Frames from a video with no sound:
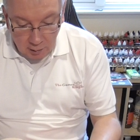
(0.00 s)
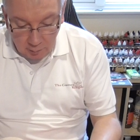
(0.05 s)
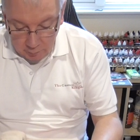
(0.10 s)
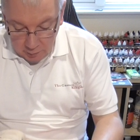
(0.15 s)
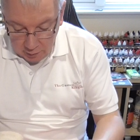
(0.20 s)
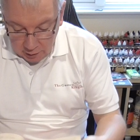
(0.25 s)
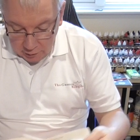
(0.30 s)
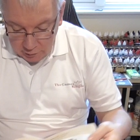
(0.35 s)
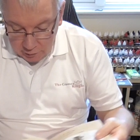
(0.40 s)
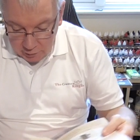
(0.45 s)

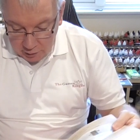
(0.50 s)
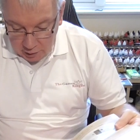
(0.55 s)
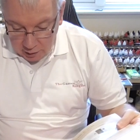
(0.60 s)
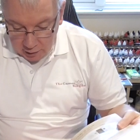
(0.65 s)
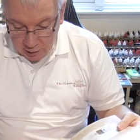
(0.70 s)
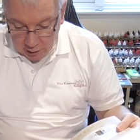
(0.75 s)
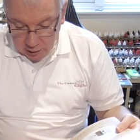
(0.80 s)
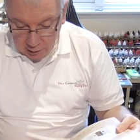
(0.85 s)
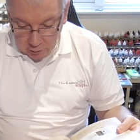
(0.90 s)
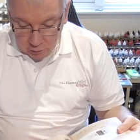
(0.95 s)
But as I
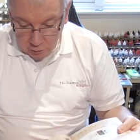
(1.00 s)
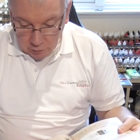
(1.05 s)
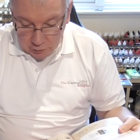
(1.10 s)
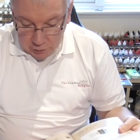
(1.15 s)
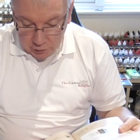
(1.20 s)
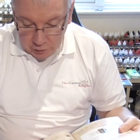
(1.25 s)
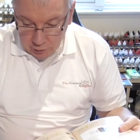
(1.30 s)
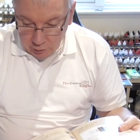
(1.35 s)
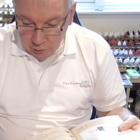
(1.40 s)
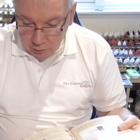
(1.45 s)
say, that
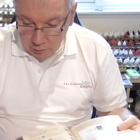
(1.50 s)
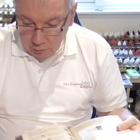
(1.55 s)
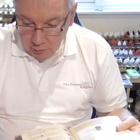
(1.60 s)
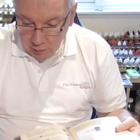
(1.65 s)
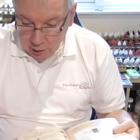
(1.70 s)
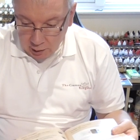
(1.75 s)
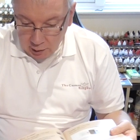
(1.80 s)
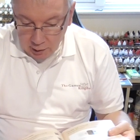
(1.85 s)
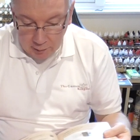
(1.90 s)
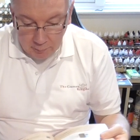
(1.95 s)
costs you
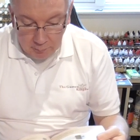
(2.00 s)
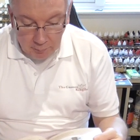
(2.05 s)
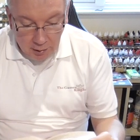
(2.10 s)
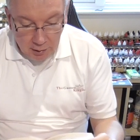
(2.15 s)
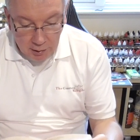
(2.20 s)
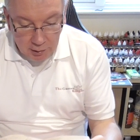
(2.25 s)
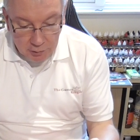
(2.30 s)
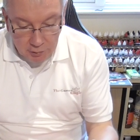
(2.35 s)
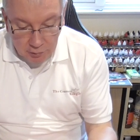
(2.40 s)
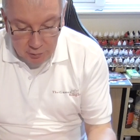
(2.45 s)

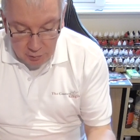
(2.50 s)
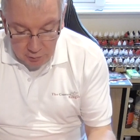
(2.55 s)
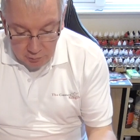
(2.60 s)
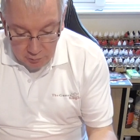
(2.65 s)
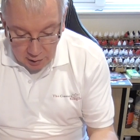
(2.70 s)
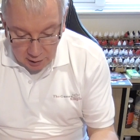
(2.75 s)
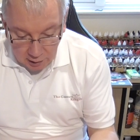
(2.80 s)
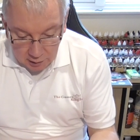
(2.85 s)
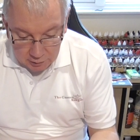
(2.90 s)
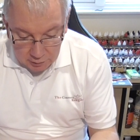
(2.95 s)
money to do
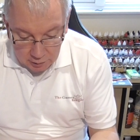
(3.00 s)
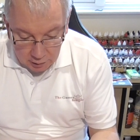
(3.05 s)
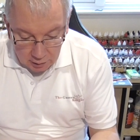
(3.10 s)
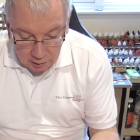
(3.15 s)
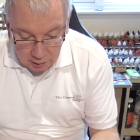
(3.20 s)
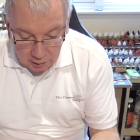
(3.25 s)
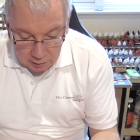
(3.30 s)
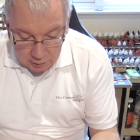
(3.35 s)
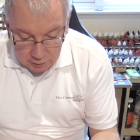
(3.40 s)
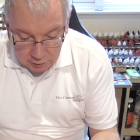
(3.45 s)
that.
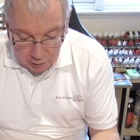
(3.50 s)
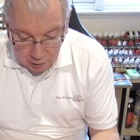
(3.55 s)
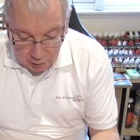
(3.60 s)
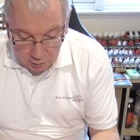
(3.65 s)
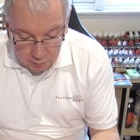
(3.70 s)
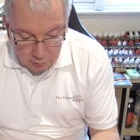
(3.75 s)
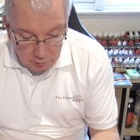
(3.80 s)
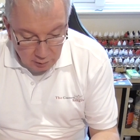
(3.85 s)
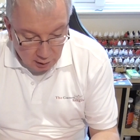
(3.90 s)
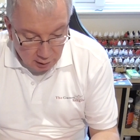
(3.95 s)

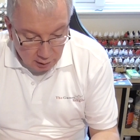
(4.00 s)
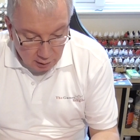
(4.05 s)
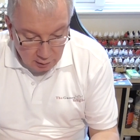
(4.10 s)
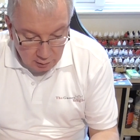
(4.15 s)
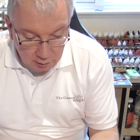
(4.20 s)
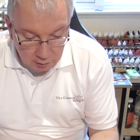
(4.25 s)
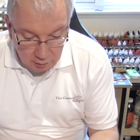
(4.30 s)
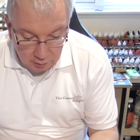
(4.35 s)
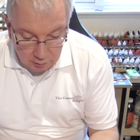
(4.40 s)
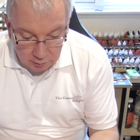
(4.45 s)

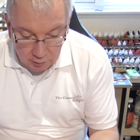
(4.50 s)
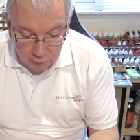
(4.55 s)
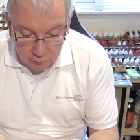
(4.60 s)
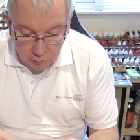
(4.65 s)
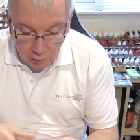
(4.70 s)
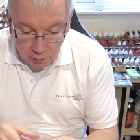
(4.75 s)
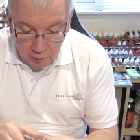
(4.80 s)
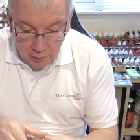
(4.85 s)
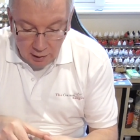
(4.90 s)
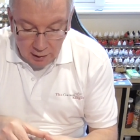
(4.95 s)
So you've
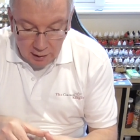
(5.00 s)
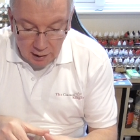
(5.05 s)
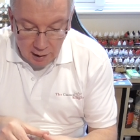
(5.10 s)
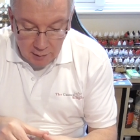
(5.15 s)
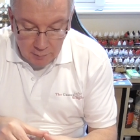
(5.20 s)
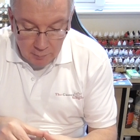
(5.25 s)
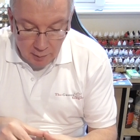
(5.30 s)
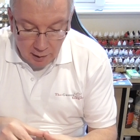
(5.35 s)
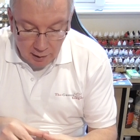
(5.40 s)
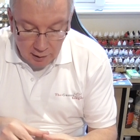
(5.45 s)
got to
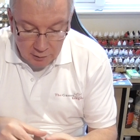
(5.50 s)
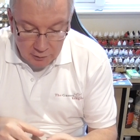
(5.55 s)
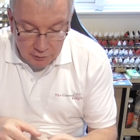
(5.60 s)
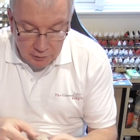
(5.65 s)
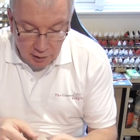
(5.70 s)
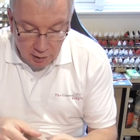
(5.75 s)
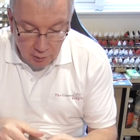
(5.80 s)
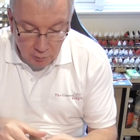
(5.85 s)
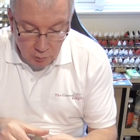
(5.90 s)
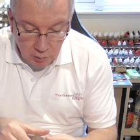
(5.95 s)
again balance
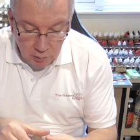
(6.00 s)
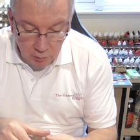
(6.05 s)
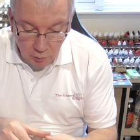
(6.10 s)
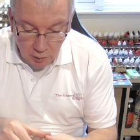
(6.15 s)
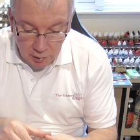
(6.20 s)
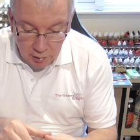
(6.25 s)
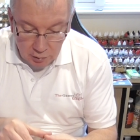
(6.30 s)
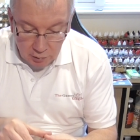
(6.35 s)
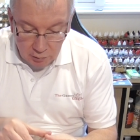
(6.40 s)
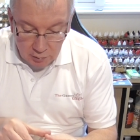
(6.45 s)
out
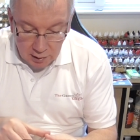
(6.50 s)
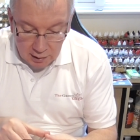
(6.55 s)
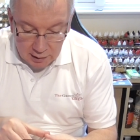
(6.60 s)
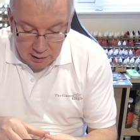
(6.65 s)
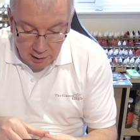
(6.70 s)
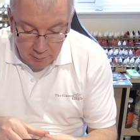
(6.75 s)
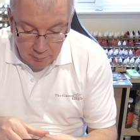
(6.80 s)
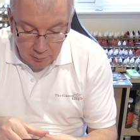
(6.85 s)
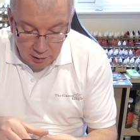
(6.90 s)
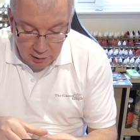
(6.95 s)
whether you need
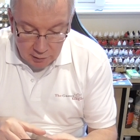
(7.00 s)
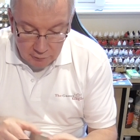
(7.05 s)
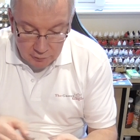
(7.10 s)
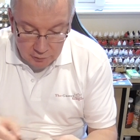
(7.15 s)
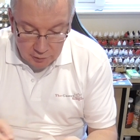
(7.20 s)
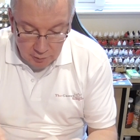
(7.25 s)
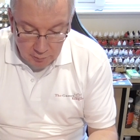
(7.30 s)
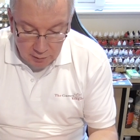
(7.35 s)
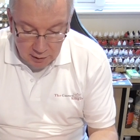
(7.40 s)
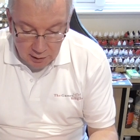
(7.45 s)
that money for
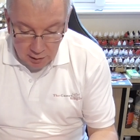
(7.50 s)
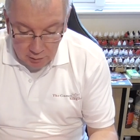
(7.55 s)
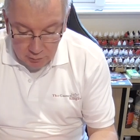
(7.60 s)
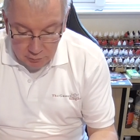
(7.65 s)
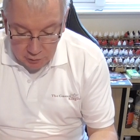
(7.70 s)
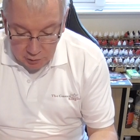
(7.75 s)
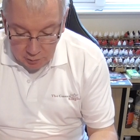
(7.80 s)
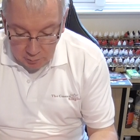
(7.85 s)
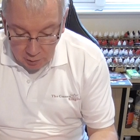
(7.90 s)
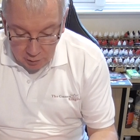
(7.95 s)
something
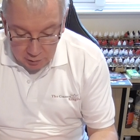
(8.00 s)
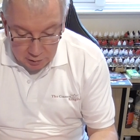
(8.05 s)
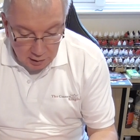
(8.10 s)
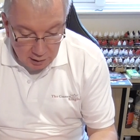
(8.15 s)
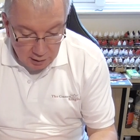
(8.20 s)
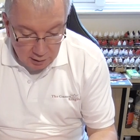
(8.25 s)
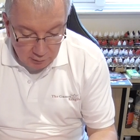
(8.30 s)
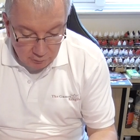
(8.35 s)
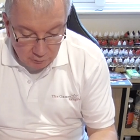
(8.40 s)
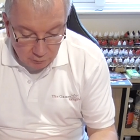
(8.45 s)
else. You might
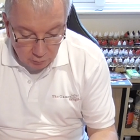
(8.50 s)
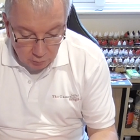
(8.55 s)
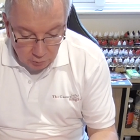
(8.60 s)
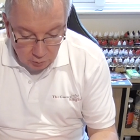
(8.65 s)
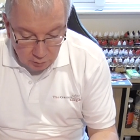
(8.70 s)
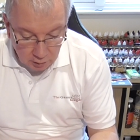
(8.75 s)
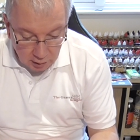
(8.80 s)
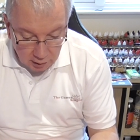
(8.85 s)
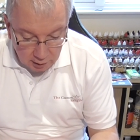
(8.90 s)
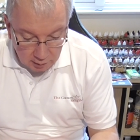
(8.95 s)
need it
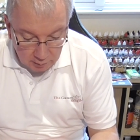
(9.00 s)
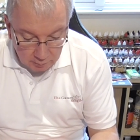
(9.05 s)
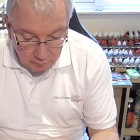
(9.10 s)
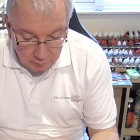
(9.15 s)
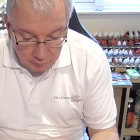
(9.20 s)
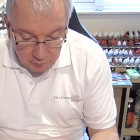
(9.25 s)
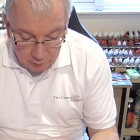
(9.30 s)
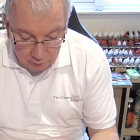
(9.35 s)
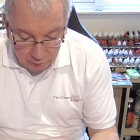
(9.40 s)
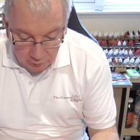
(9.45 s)
for
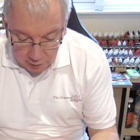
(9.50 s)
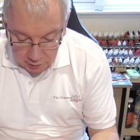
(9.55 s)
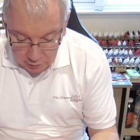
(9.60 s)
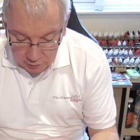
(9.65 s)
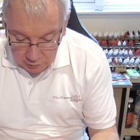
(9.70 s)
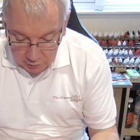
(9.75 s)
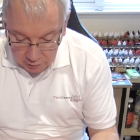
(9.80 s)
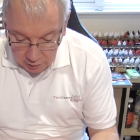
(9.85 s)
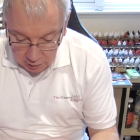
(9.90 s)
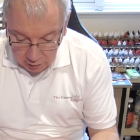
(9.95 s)

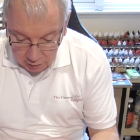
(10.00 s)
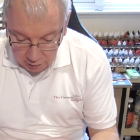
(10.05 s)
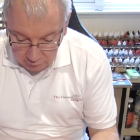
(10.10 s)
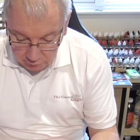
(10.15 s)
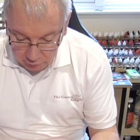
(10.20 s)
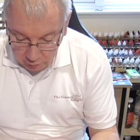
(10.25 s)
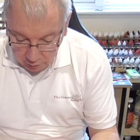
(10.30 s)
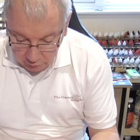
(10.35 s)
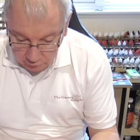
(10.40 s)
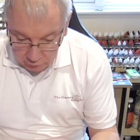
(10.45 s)
defense
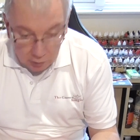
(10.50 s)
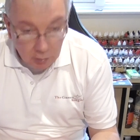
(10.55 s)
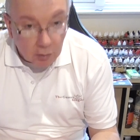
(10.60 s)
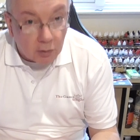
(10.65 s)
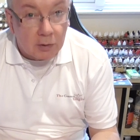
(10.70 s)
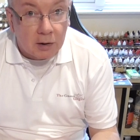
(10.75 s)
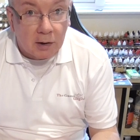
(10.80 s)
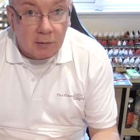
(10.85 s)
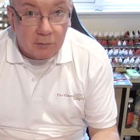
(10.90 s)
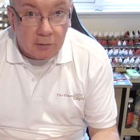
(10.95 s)
if you haven't
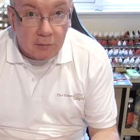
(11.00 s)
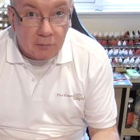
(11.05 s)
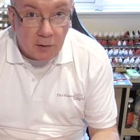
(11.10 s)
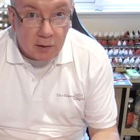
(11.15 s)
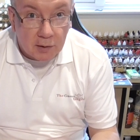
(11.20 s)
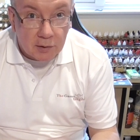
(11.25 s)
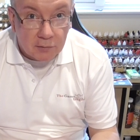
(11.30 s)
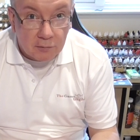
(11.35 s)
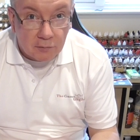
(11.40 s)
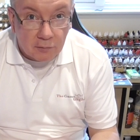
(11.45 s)
got enough
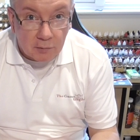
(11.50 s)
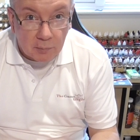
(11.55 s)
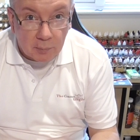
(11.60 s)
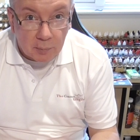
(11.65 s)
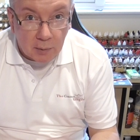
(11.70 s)
defense for